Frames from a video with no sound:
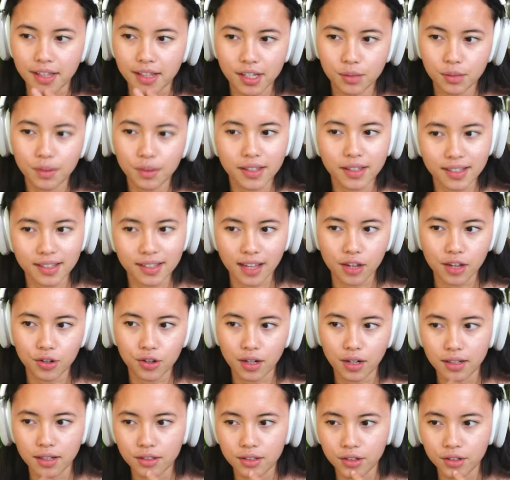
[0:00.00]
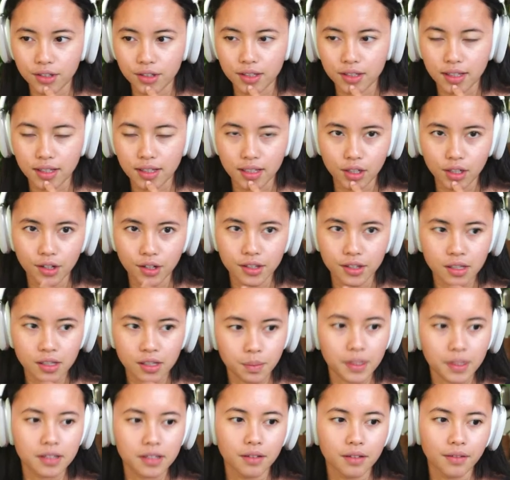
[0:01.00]
That's what the scheduler does, and you can
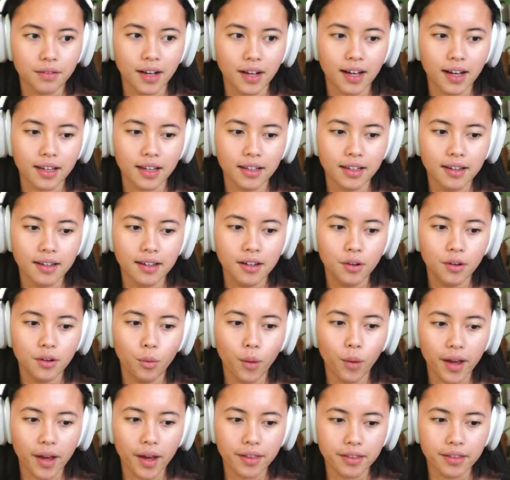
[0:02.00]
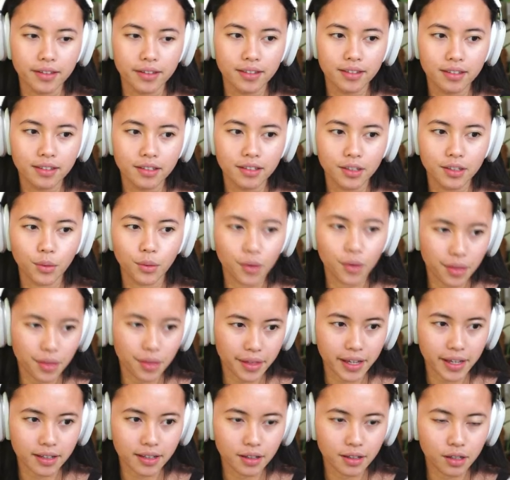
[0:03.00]
specify when you want
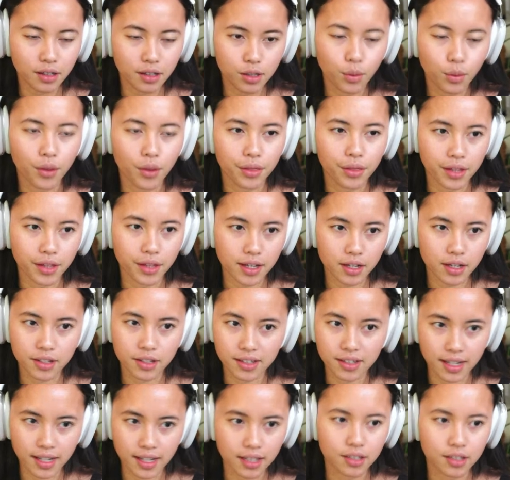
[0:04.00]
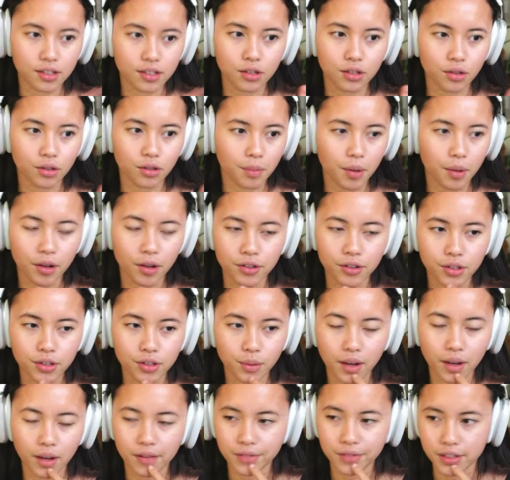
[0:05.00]
the containers or the pods
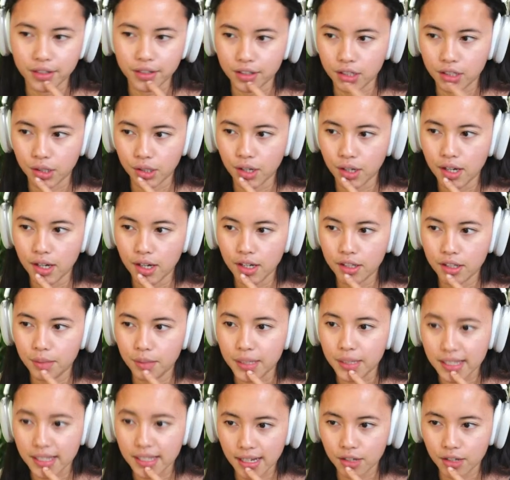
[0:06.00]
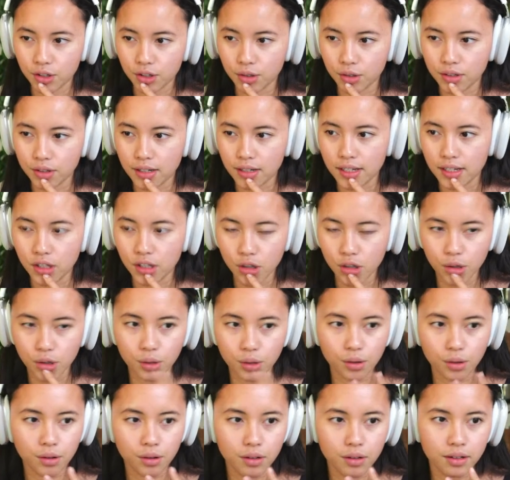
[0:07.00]
or whatever to be scheduled
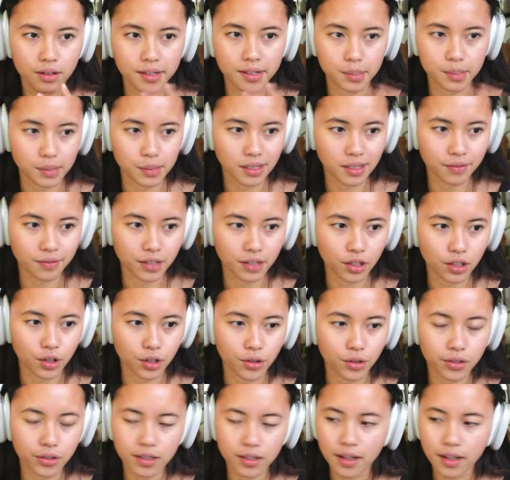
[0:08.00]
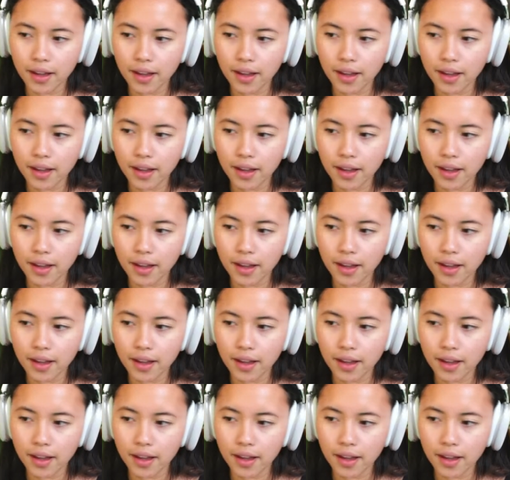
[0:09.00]
into a specific node.